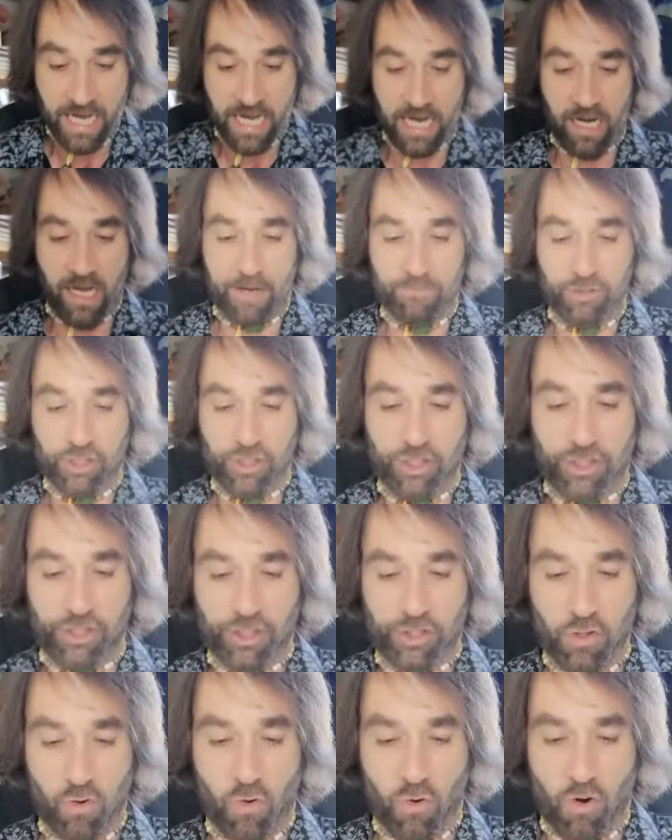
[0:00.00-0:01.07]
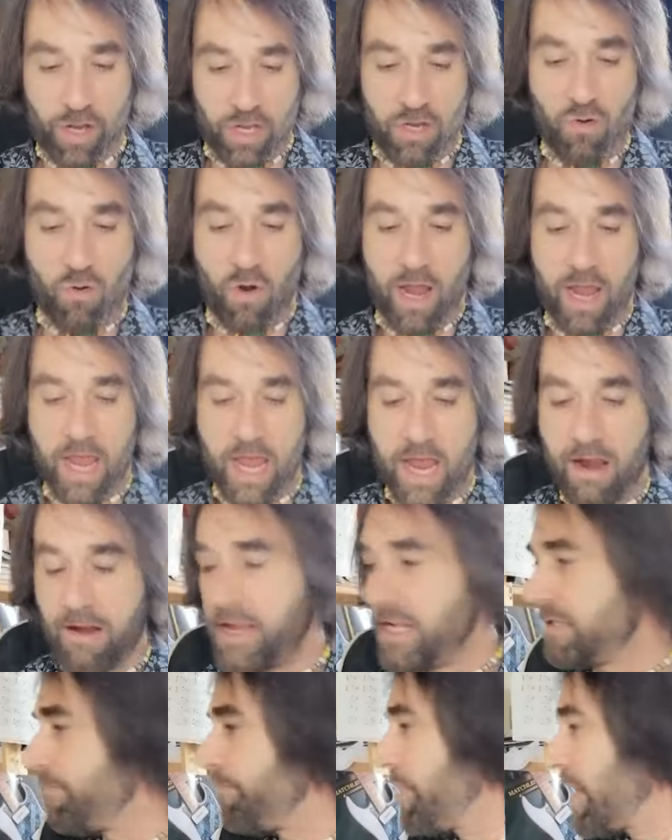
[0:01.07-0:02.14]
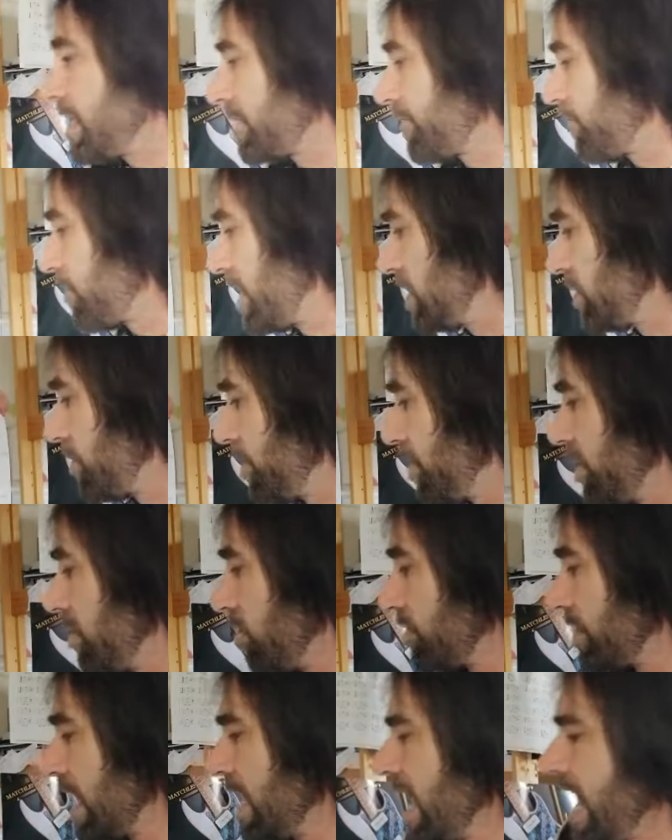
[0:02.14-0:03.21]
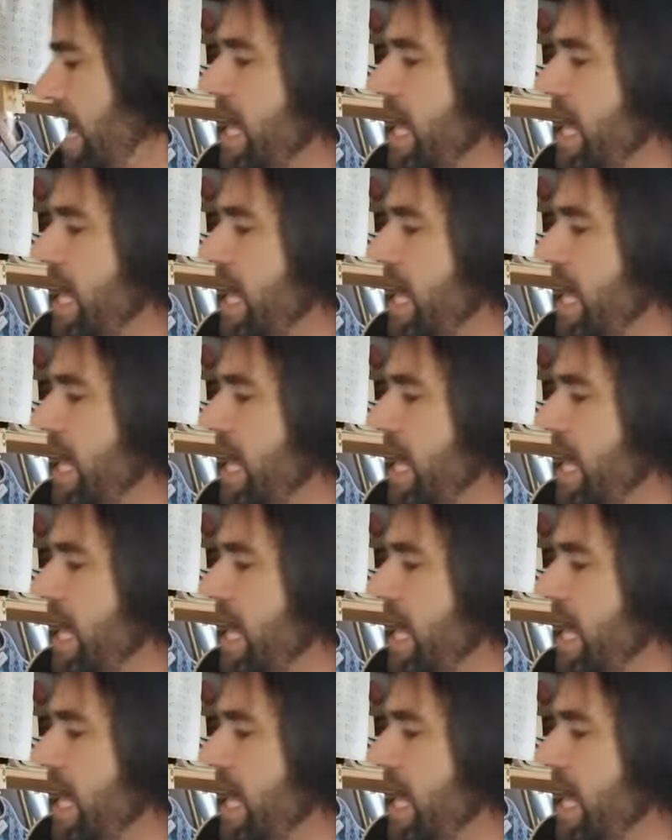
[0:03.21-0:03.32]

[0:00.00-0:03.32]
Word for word: and I'm sure your hair is best friends with yours.